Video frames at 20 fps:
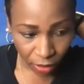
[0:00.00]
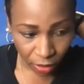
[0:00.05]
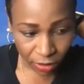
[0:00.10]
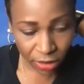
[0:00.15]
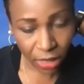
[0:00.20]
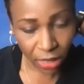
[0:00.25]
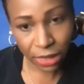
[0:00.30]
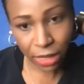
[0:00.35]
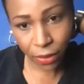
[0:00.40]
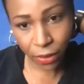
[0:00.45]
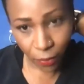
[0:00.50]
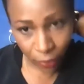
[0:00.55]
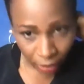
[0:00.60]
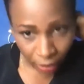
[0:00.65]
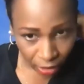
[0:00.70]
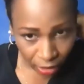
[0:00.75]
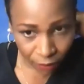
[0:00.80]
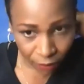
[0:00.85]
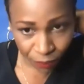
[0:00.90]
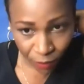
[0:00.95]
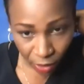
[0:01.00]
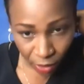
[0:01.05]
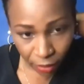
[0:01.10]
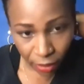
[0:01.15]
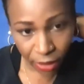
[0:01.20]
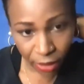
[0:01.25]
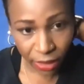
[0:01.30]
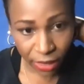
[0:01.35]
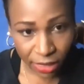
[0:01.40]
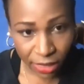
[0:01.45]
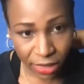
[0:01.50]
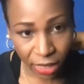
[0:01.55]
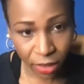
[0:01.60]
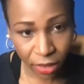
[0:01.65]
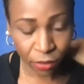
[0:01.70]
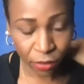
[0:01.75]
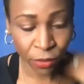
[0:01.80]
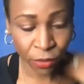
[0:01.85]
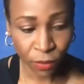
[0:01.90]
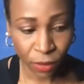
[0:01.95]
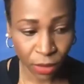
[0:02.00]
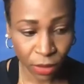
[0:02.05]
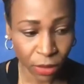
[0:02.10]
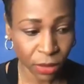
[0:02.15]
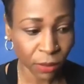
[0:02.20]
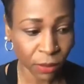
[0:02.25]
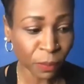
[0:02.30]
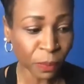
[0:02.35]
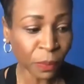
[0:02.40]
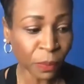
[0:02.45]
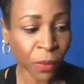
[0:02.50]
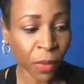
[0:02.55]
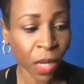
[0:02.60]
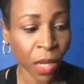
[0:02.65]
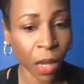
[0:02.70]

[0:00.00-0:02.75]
So I was like, okay, all right, I guess I can do this.